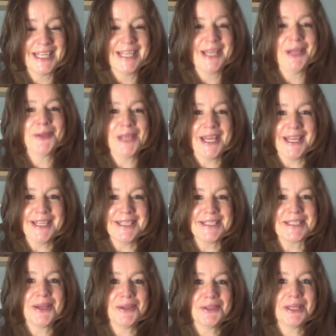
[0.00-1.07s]
Okay,
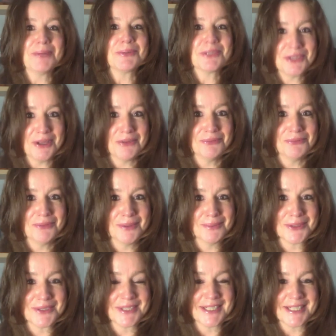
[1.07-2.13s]
so that was a tough one,
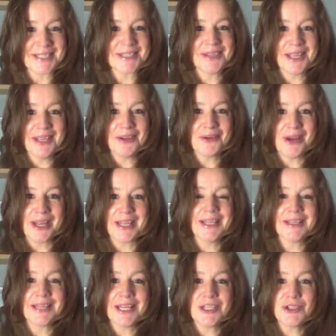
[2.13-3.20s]
wasn't it? So get
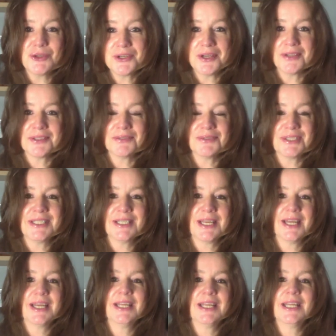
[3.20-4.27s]
cracking. That's your task for
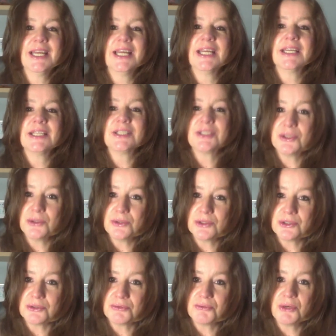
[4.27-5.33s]
today, is to
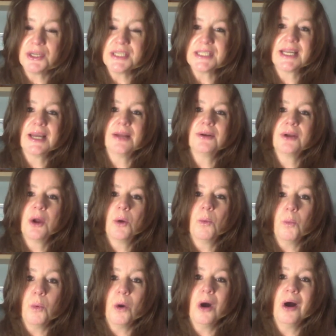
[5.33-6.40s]
just write down
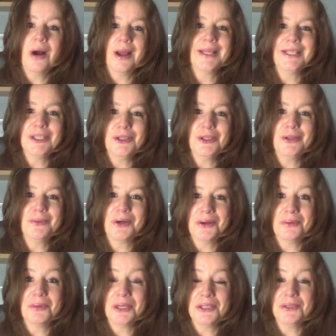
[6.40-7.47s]
why you
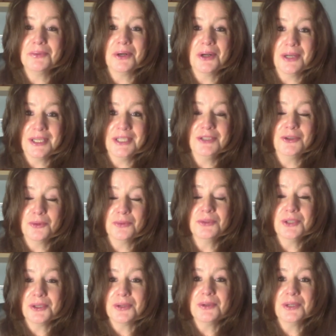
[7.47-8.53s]
are where you are in your,
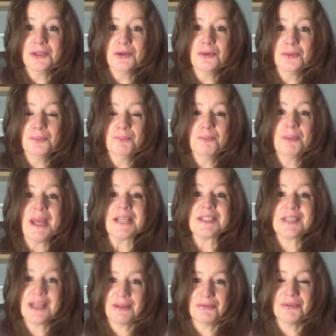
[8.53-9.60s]
in your
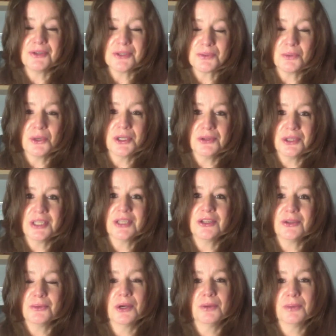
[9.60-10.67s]
best efforts, why you
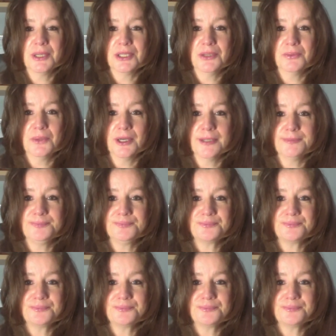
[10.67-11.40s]
think you are where you are.